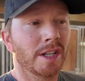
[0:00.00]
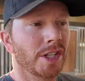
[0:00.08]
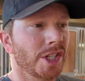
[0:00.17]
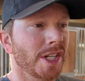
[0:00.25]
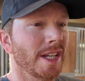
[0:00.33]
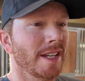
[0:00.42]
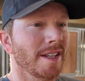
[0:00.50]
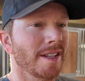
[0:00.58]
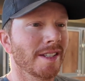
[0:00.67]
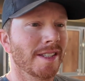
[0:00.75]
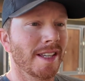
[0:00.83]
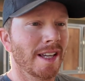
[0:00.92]
She
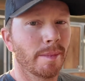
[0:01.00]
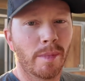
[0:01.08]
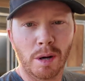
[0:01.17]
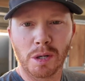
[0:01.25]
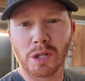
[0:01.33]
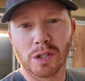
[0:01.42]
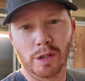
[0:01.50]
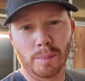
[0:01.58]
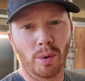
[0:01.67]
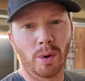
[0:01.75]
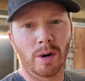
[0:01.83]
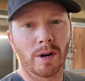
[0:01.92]
is the emotional
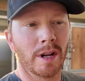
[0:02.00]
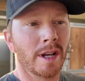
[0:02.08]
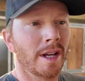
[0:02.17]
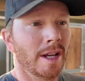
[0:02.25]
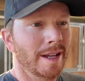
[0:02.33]
support